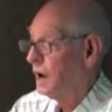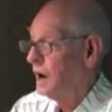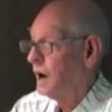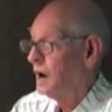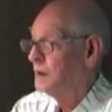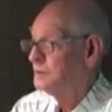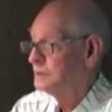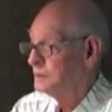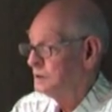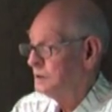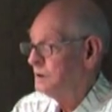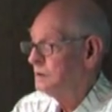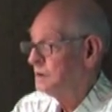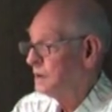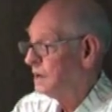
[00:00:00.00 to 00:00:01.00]
I said,
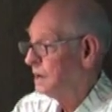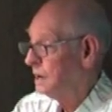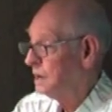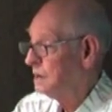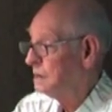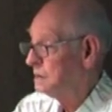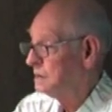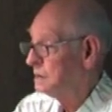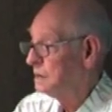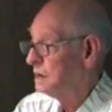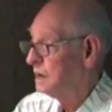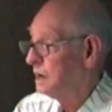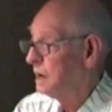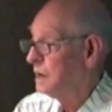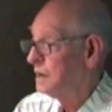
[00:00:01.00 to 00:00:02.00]
okay.
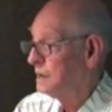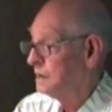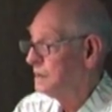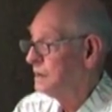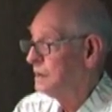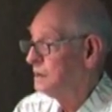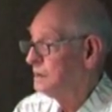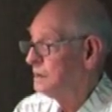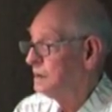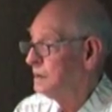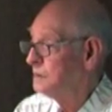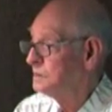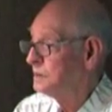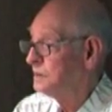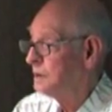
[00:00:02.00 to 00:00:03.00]

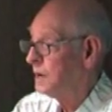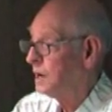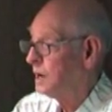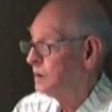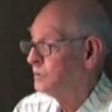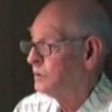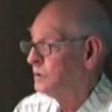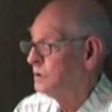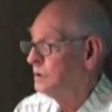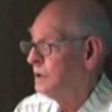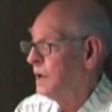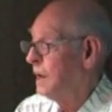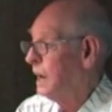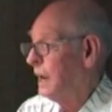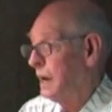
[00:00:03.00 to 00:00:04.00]
It's a gamble.
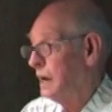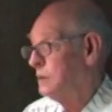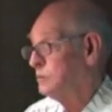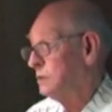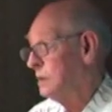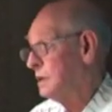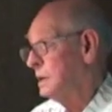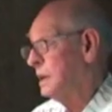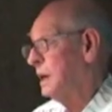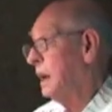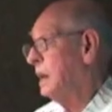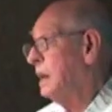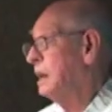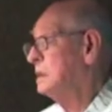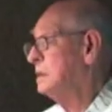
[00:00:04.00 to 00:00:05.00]
And really, I
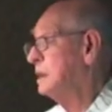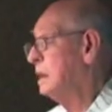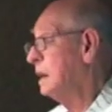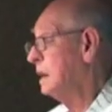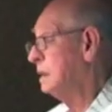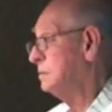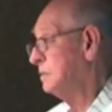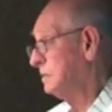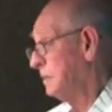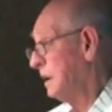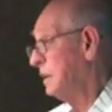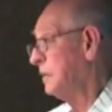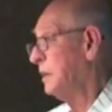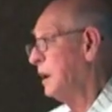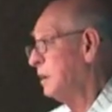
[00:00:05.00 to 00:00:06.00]
hadn't
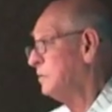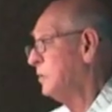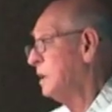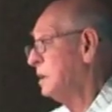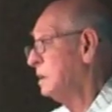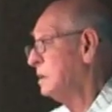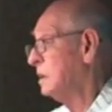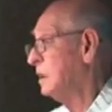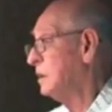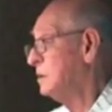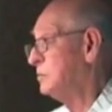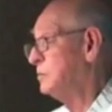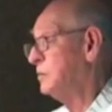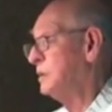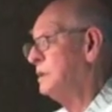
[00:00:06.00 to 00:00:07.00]
fed that many
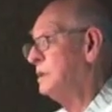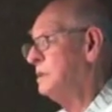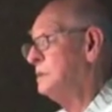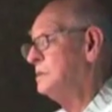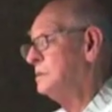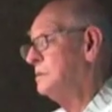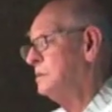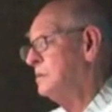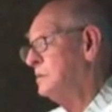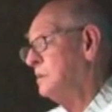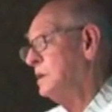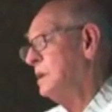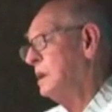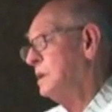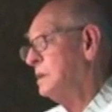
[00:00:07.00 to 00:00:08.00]
large birds. We
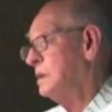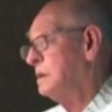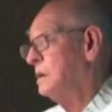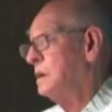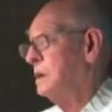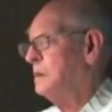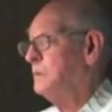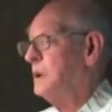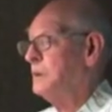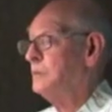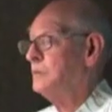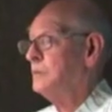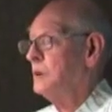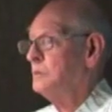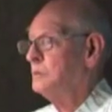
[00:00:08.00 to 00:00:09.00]
got in the car, my
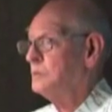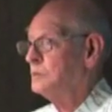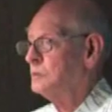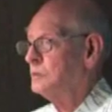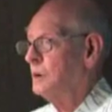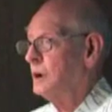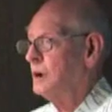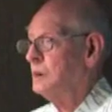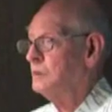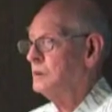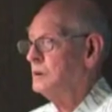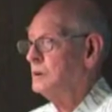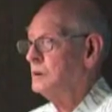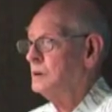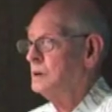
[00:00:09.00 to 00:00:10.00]
friend was
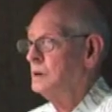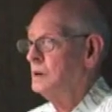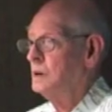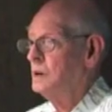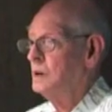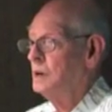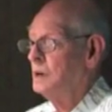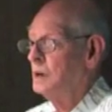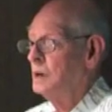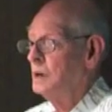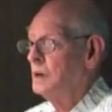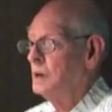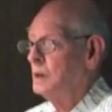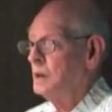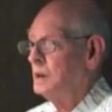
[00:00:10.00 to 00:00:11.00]
driving,
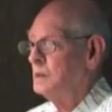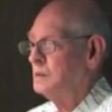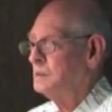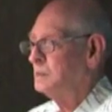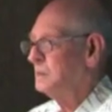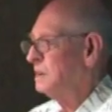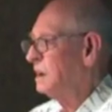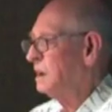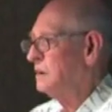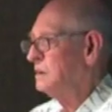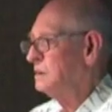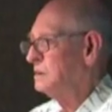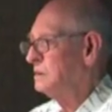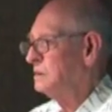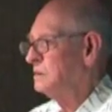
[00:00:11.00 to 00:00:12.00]
and he said, how are
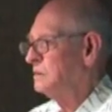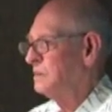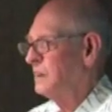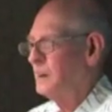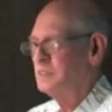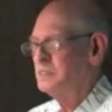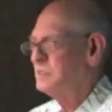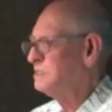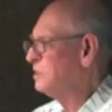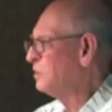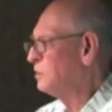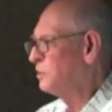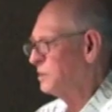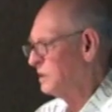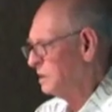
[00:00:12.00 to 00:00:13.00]
you going to feed? I said, don't
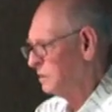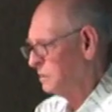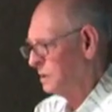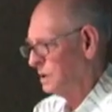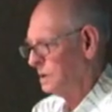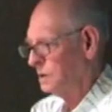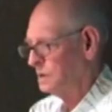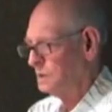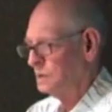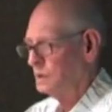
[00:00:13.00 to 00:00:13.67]
worry about it.